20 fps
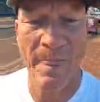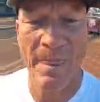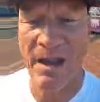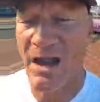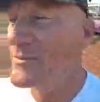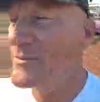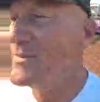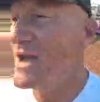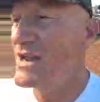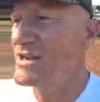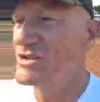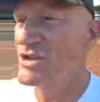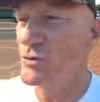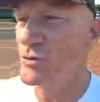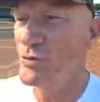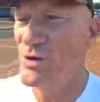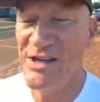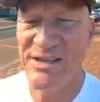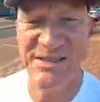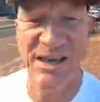a
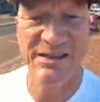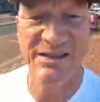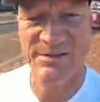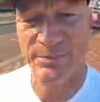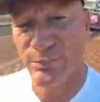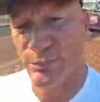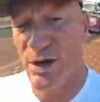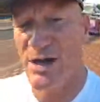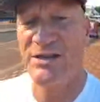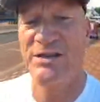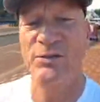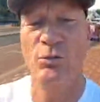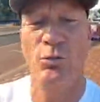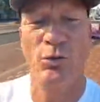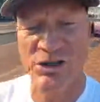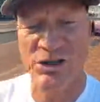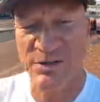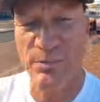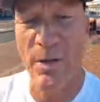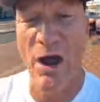major reset,
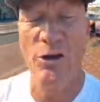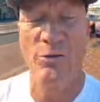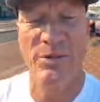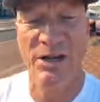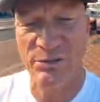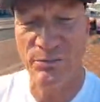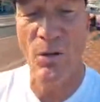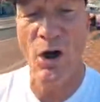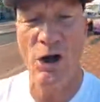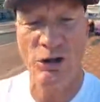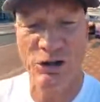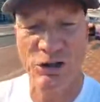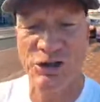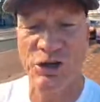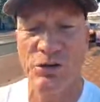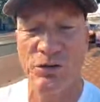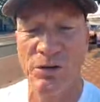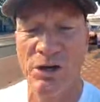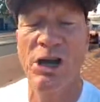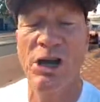Bretton Woods moment
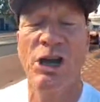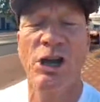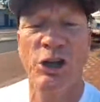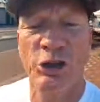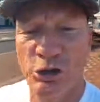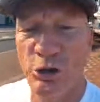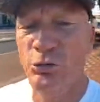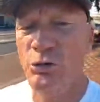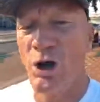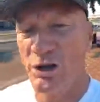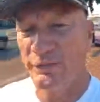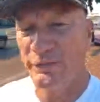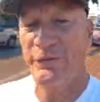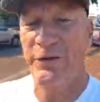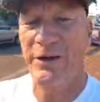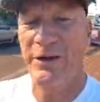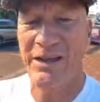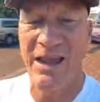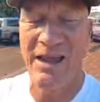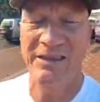Mark II. Do not
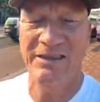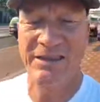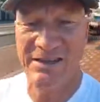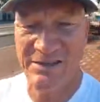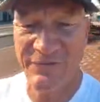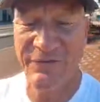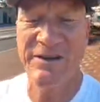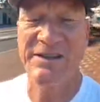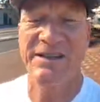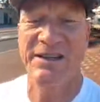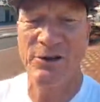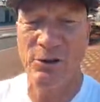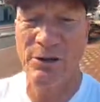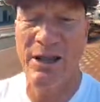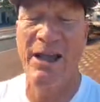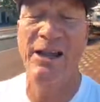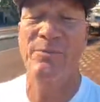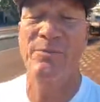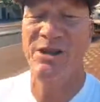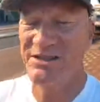forget this
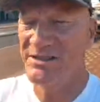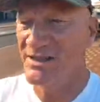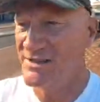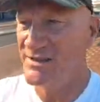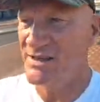physical element. It's